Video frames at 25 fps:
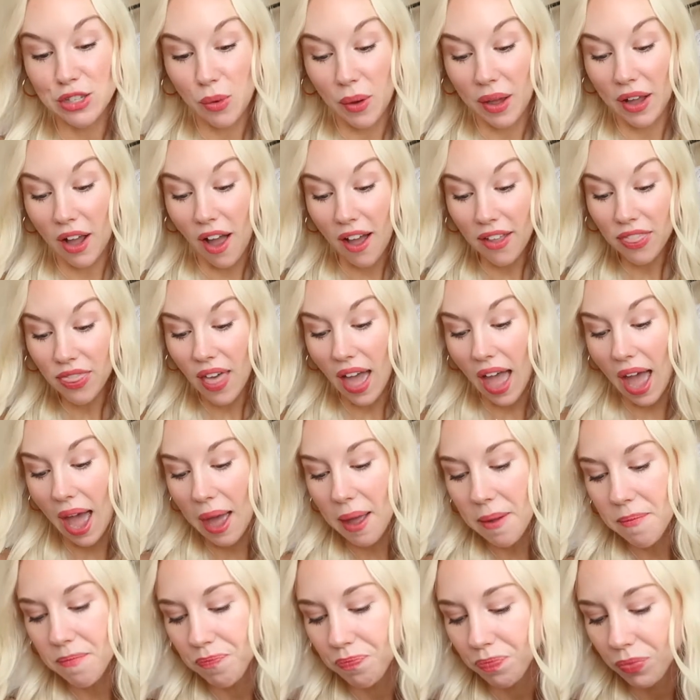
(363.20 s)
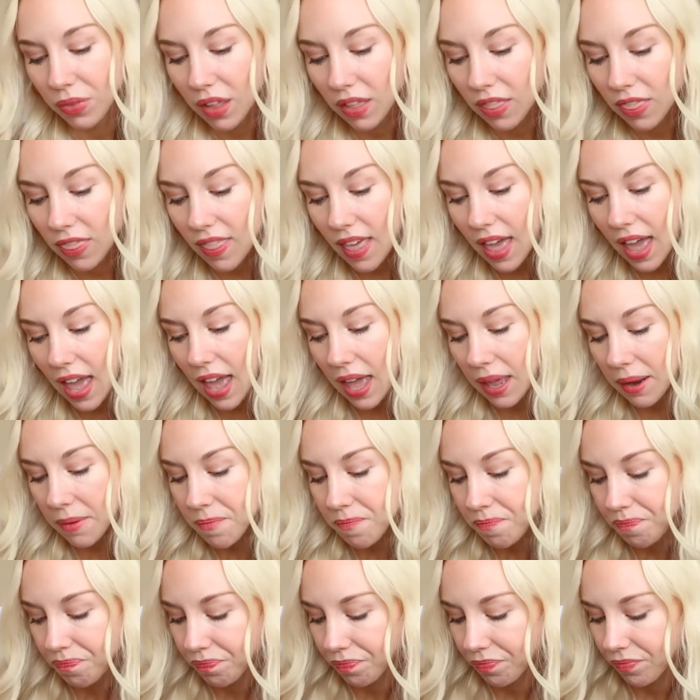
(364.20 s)
So I got that.
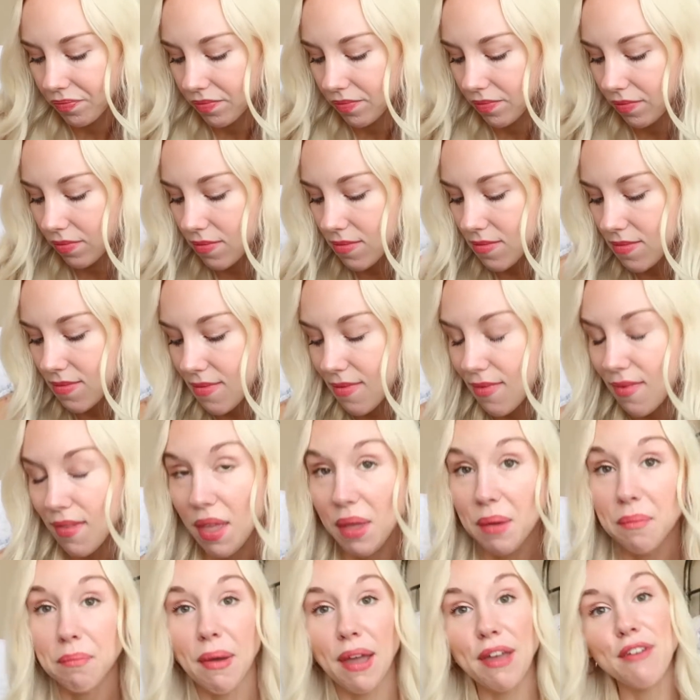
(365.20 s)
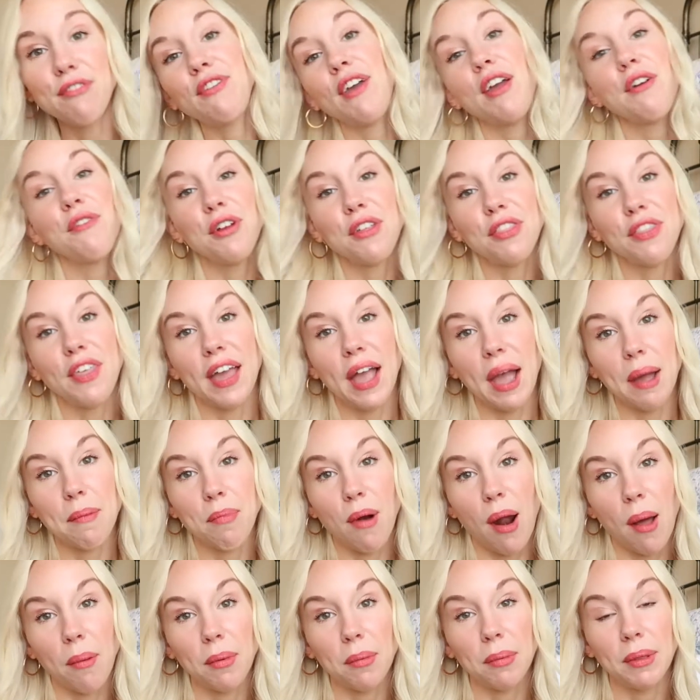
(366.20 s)
Then my favorite thing I
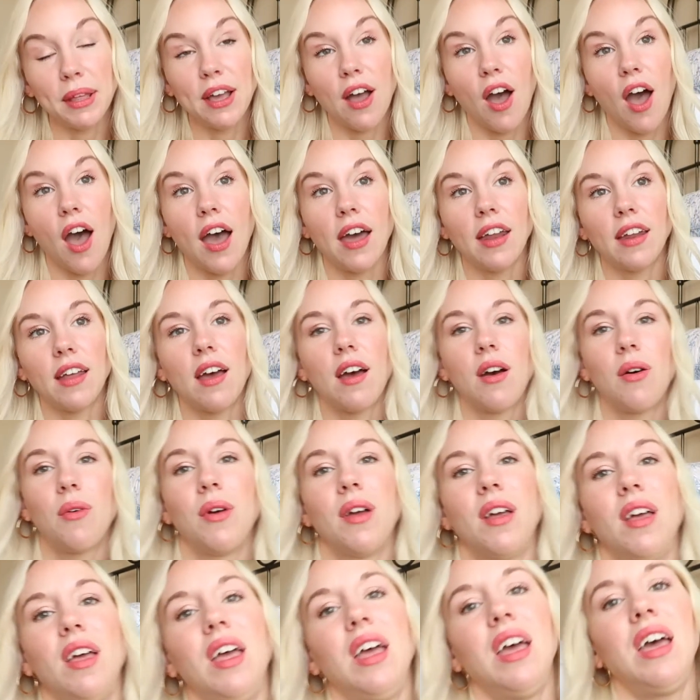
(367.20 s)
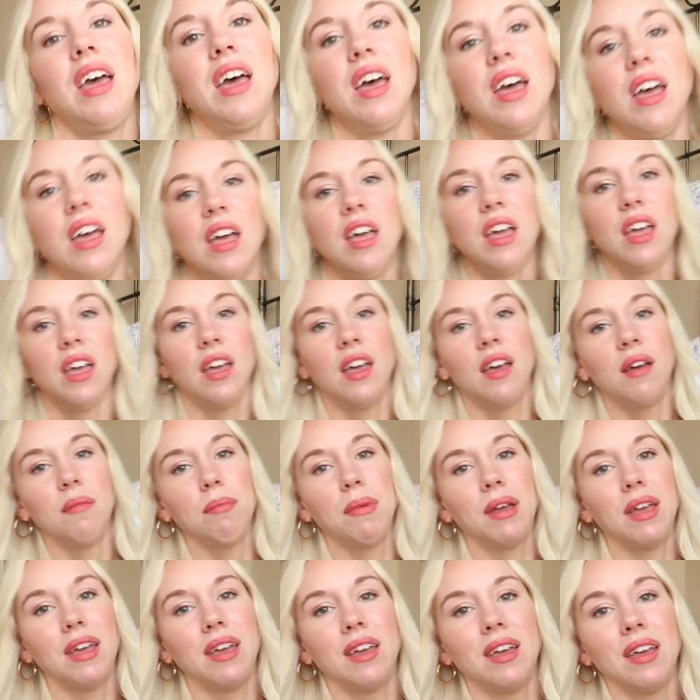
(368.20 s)
probably got, oh, uh,
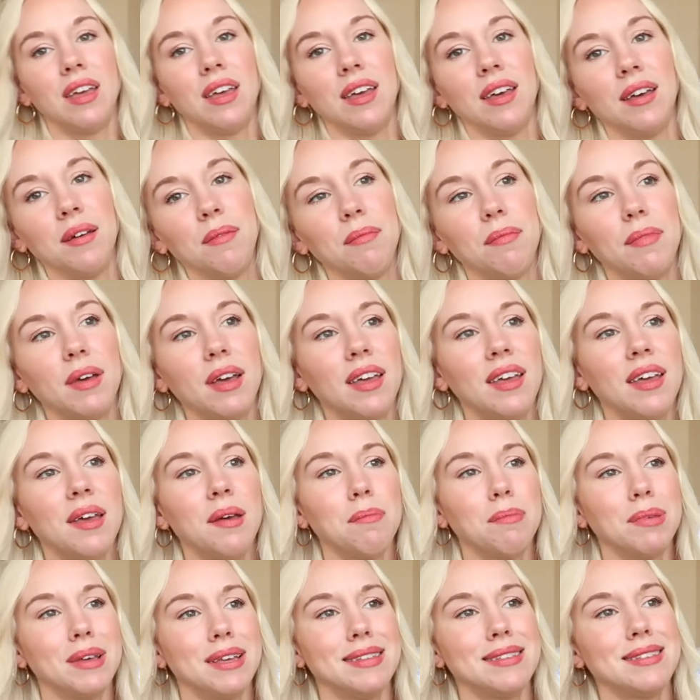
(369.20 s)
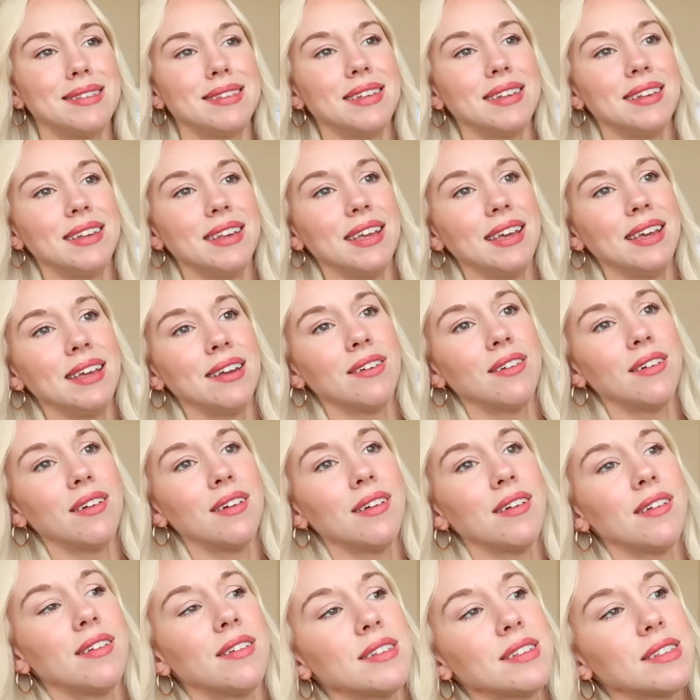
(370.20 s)
my, my pins and
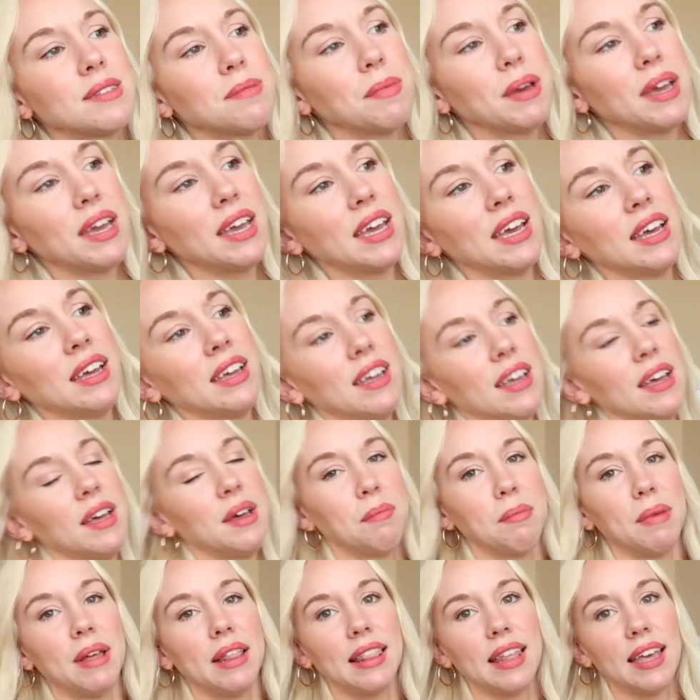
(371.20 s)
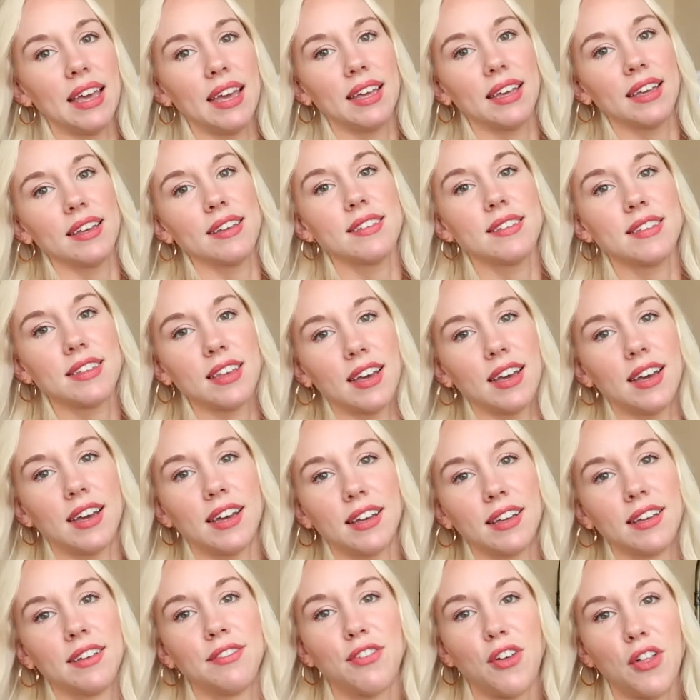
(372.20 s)
needles. My, my leg is
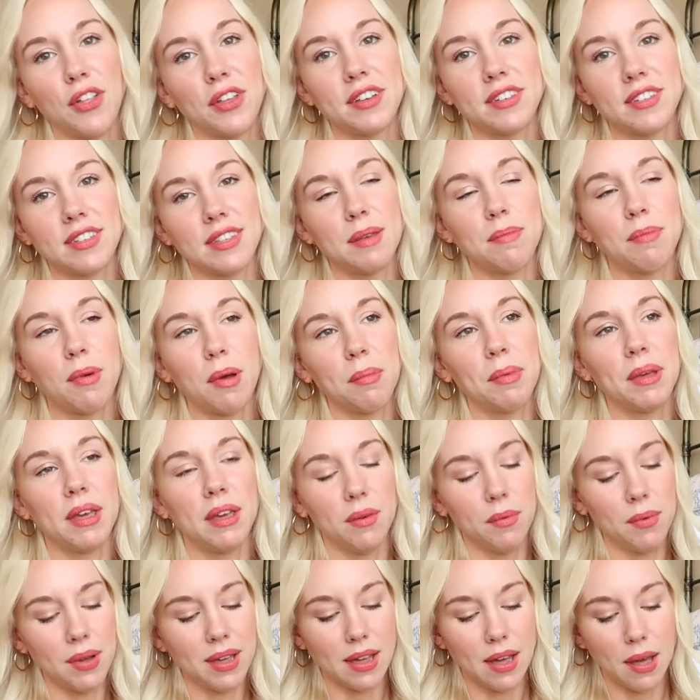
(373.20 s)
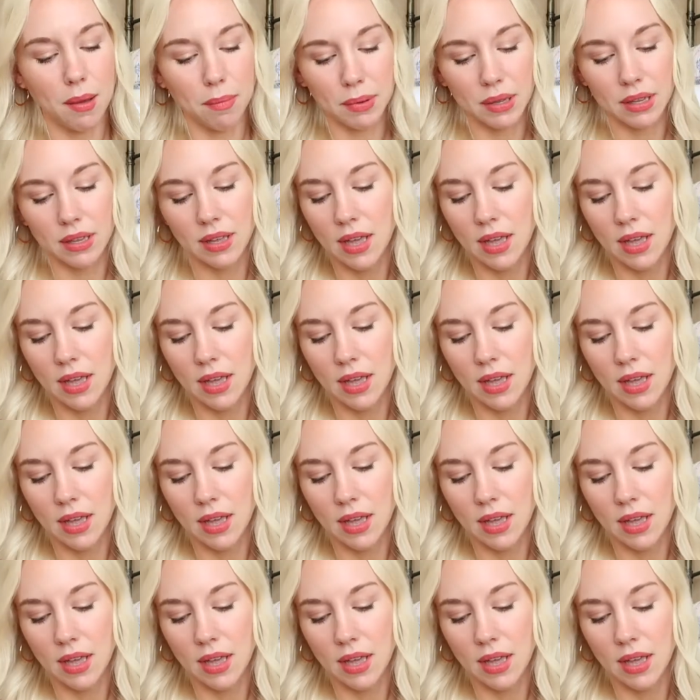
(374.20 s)
uh, falling asleep on me. Wake up.